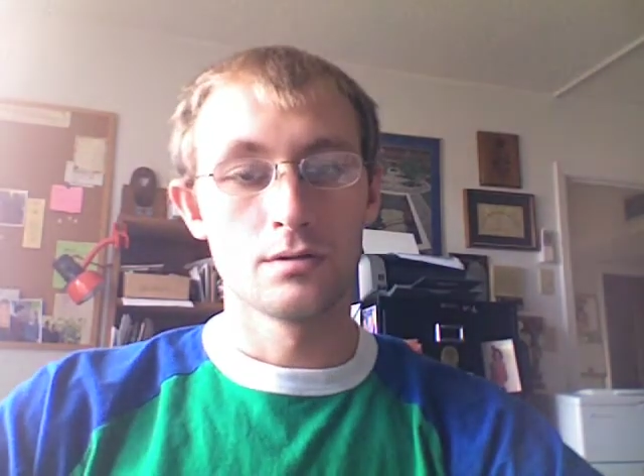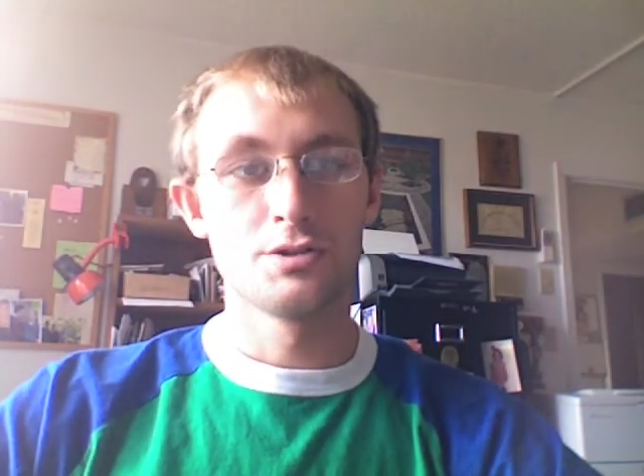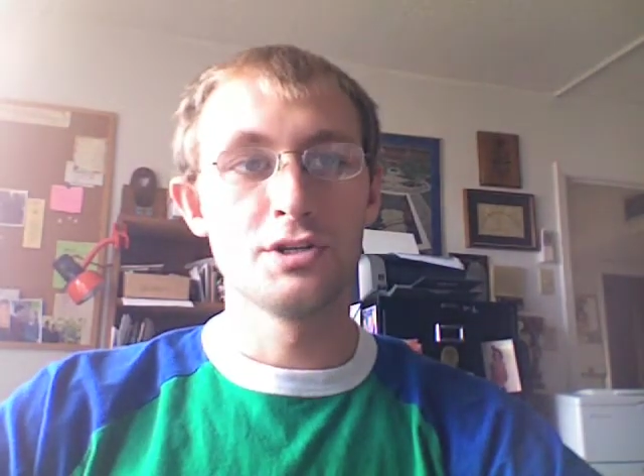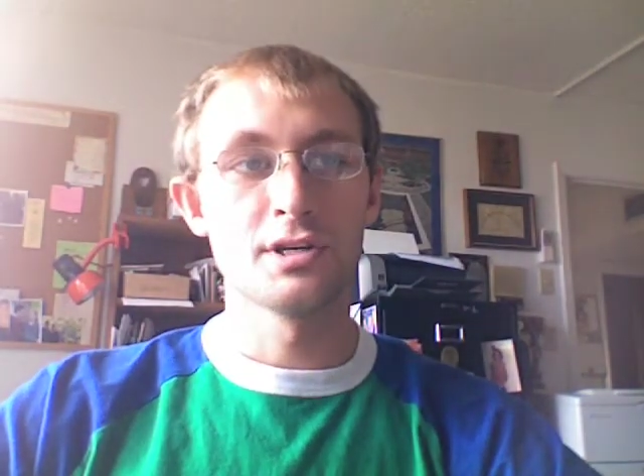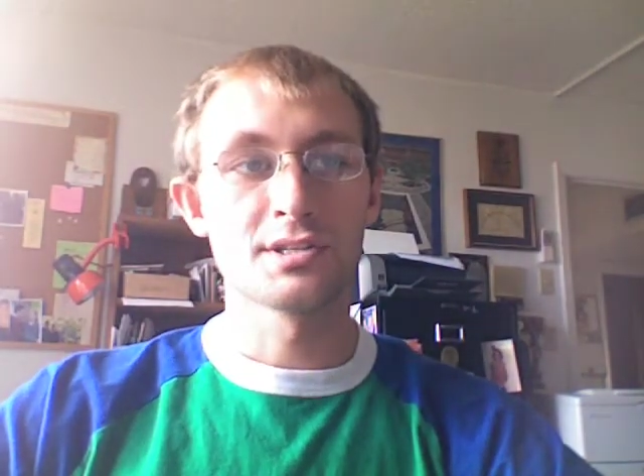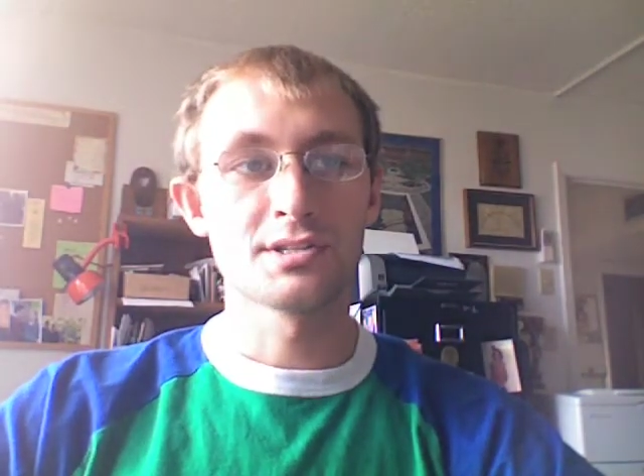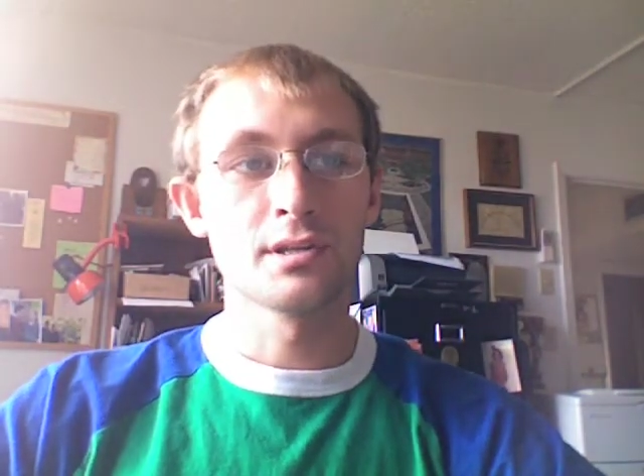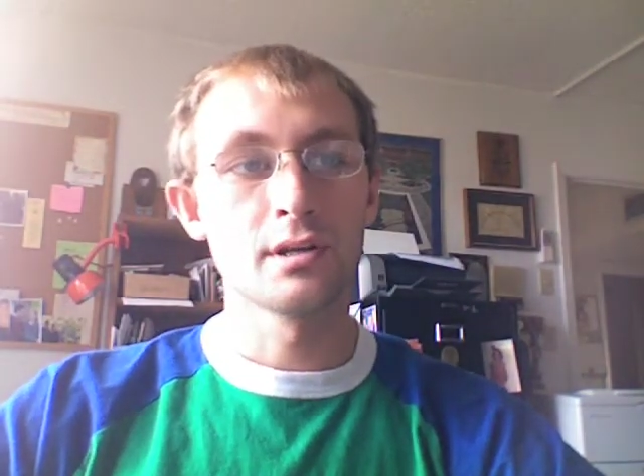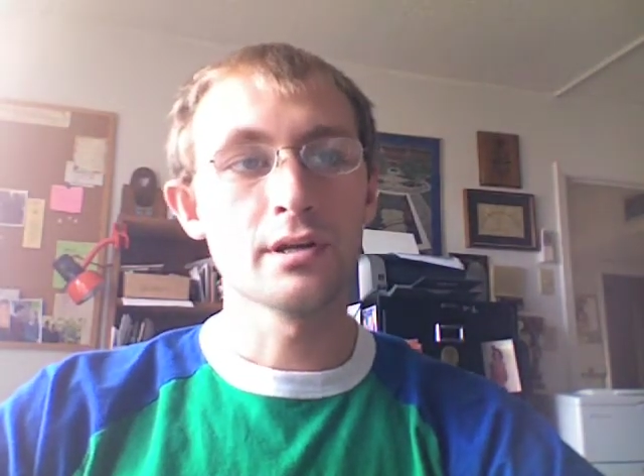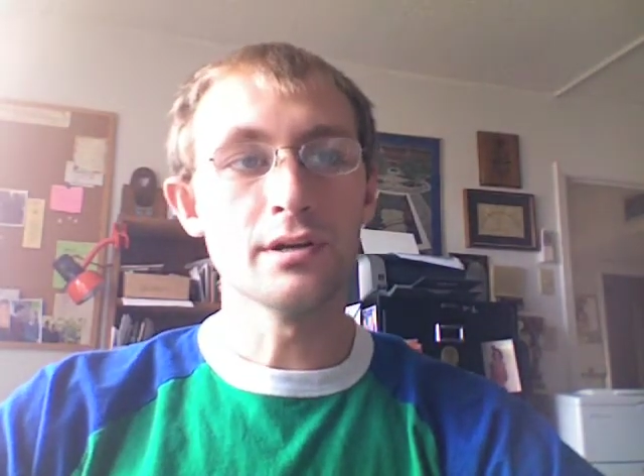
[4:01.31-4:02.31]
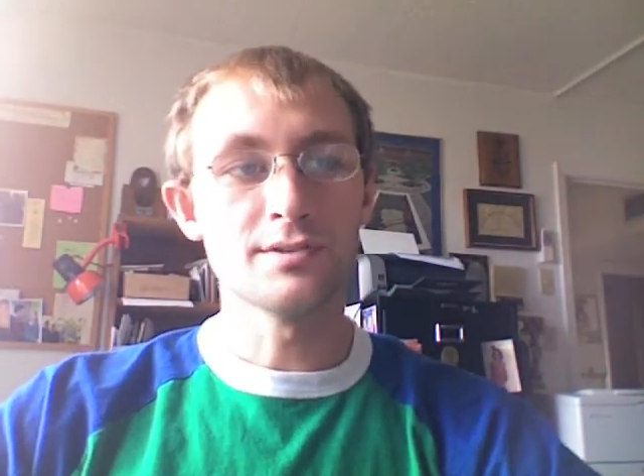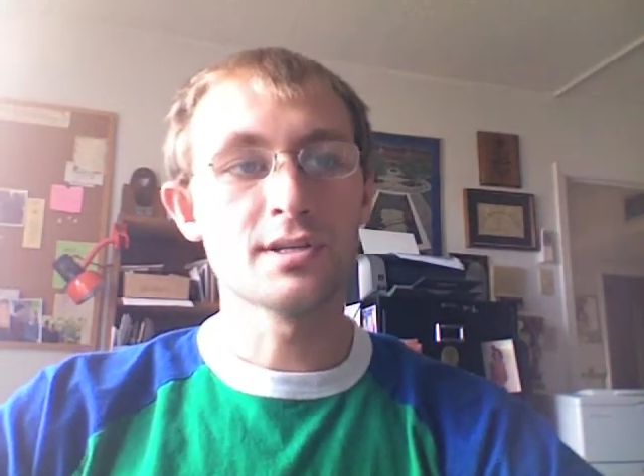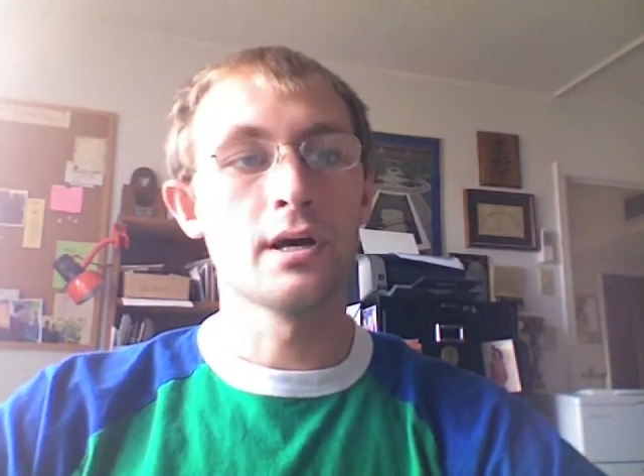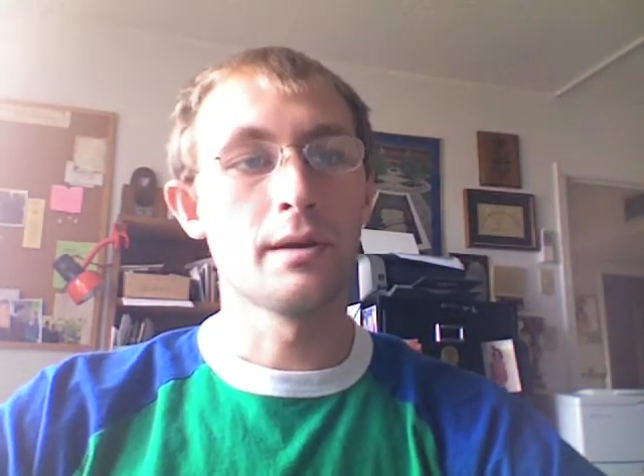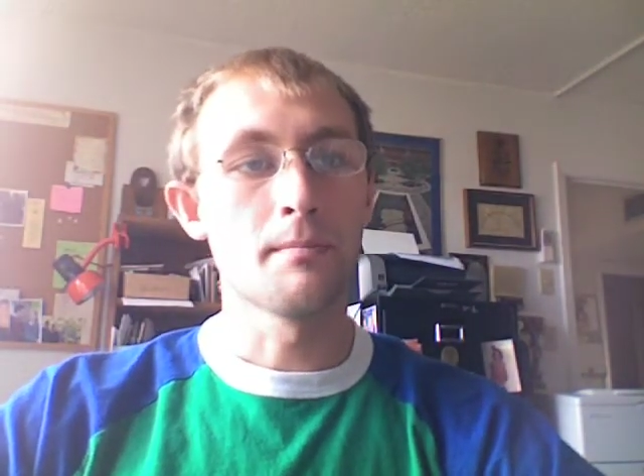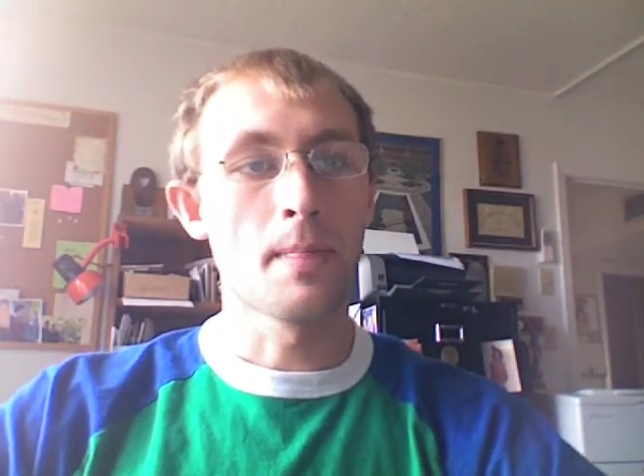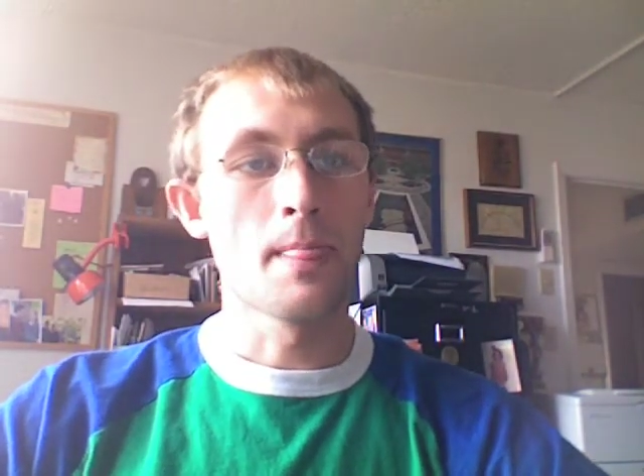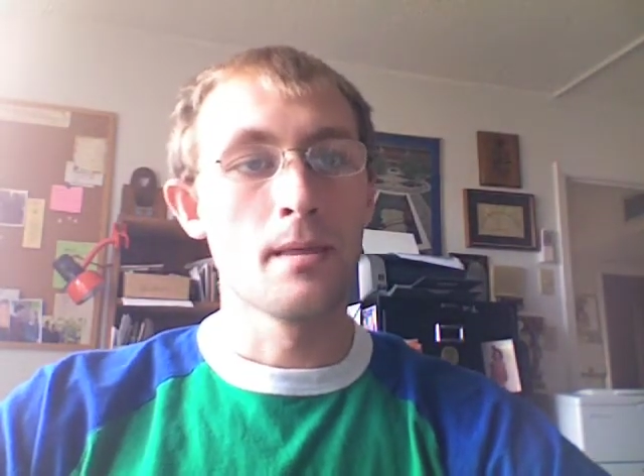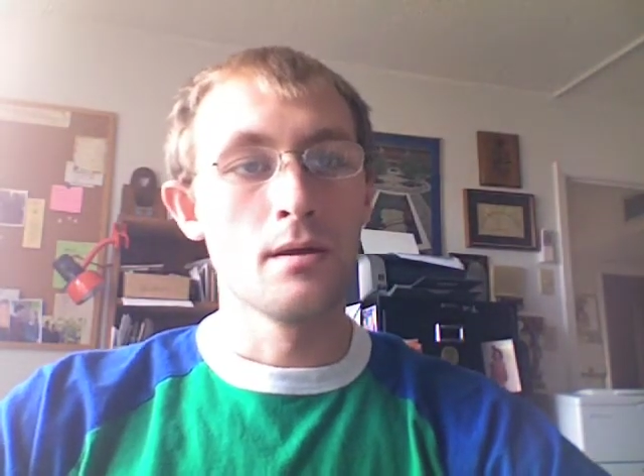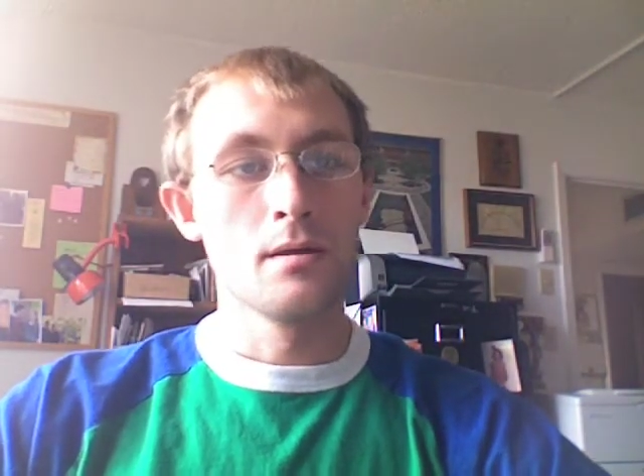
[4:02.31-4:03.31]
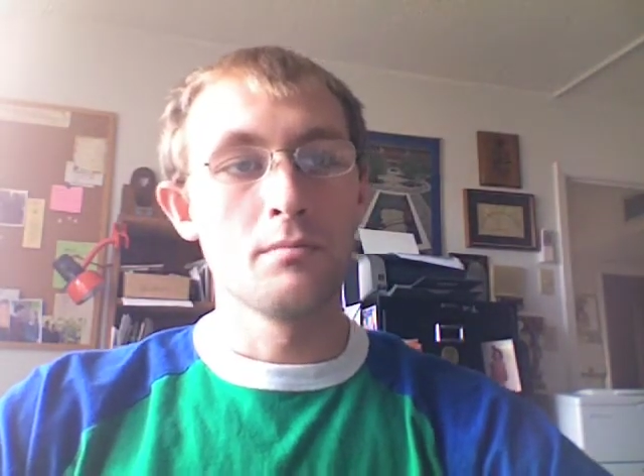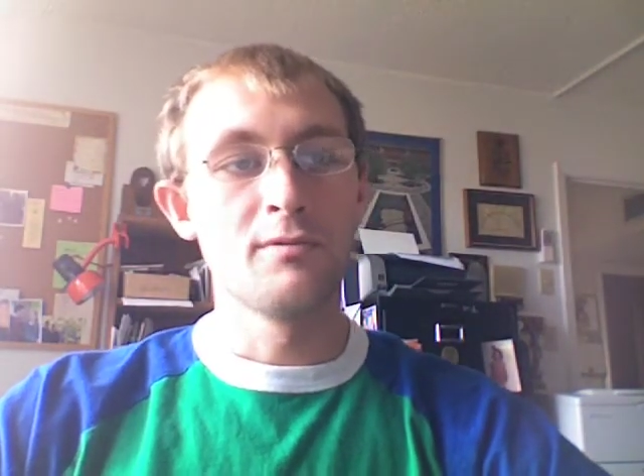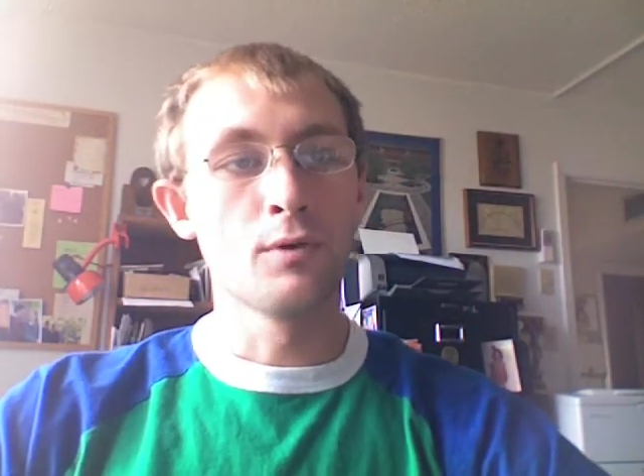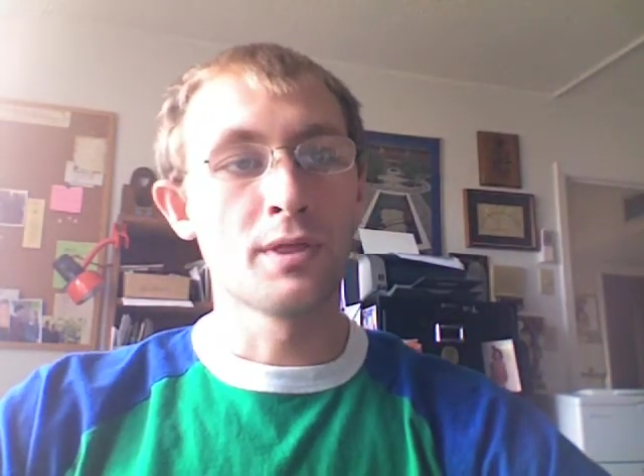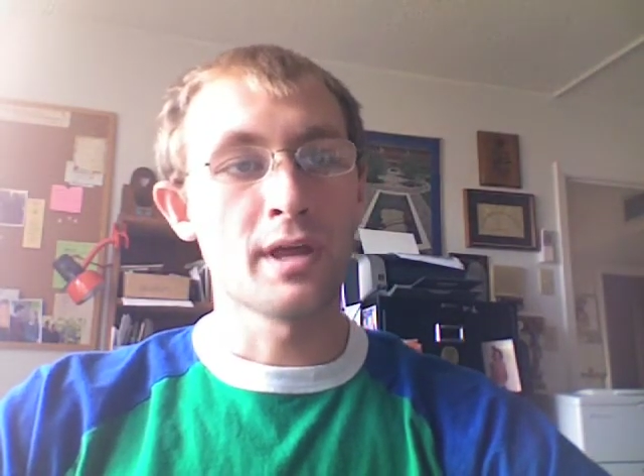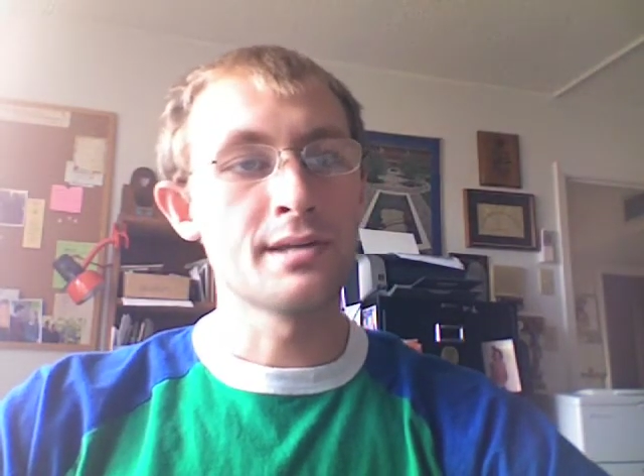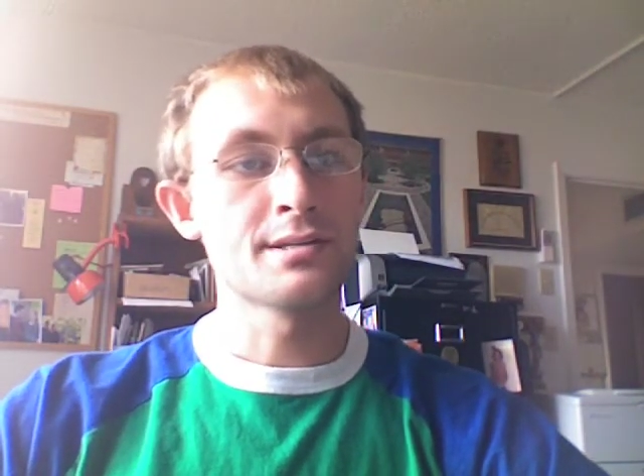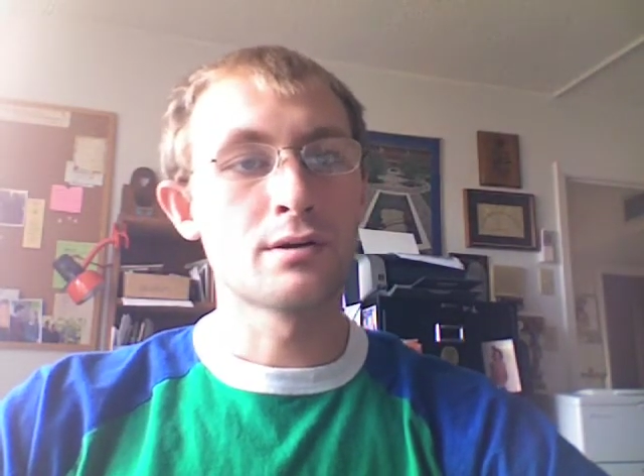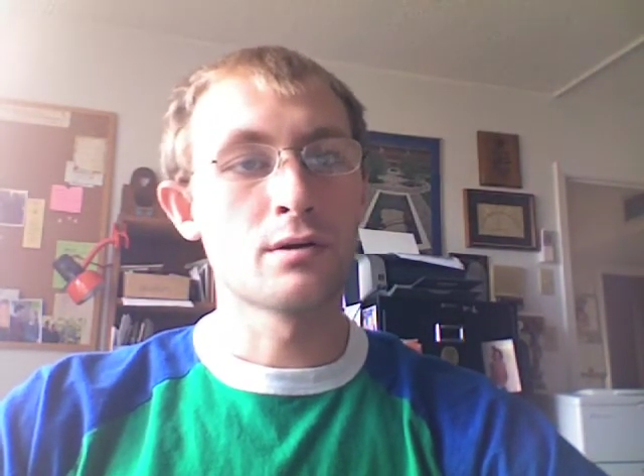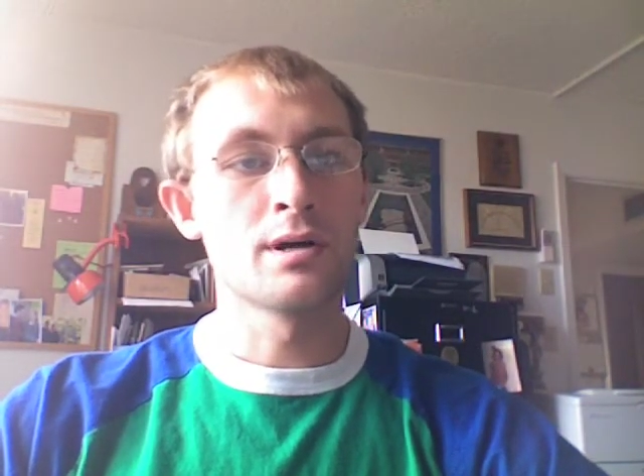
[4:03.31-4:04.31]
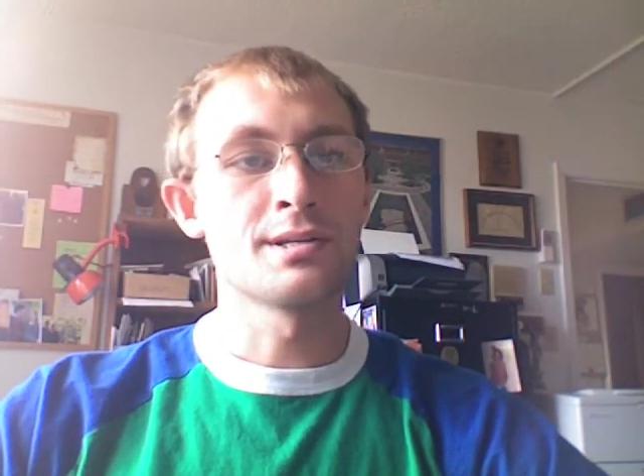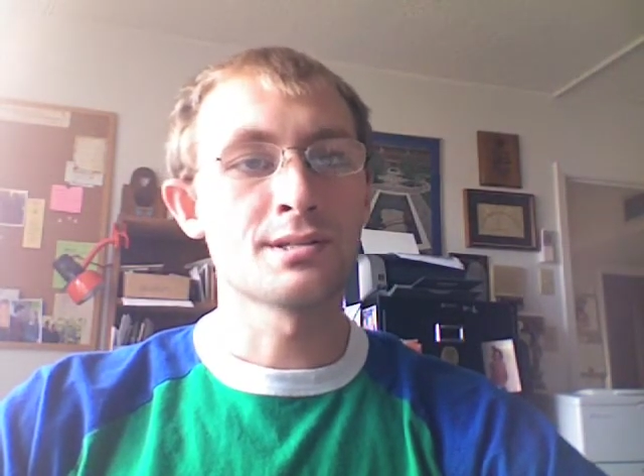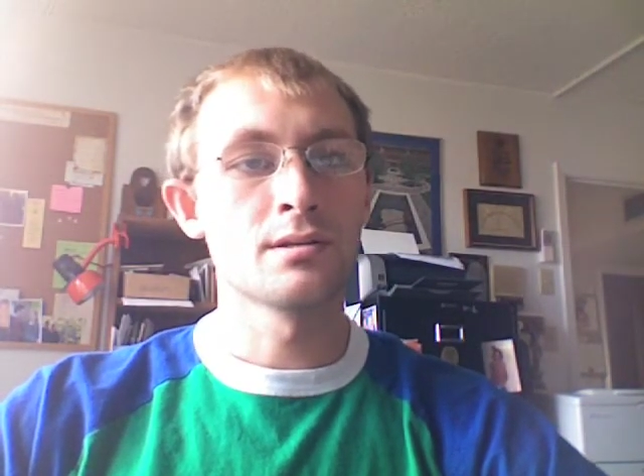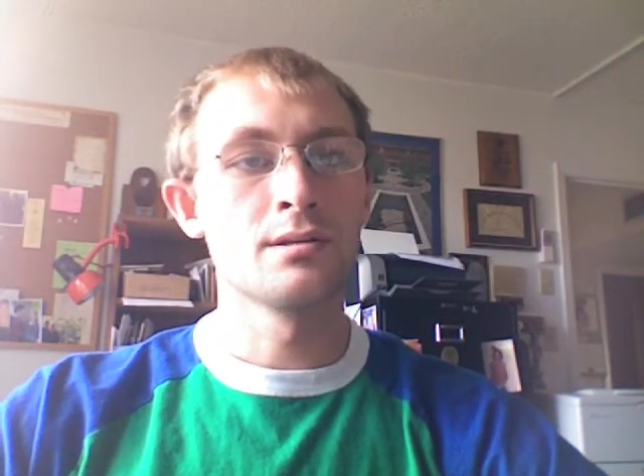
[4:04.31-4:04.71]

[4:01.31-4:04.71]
Just in the nick of time, before the Antichrist,